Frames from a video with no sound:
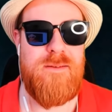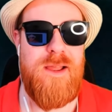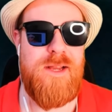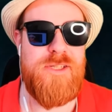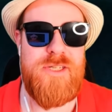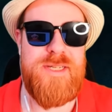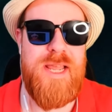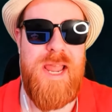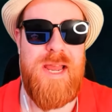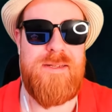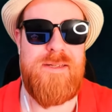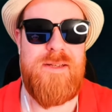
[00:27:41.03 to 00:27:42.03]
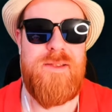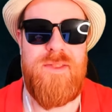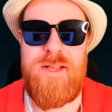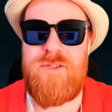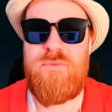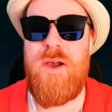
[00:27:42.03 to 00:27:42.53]
I just can't.
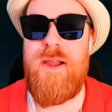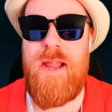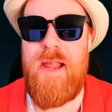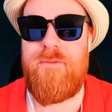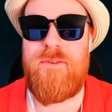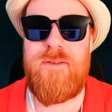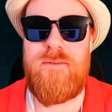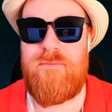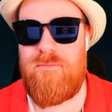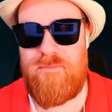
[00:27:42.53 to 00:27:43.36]
That's why I have to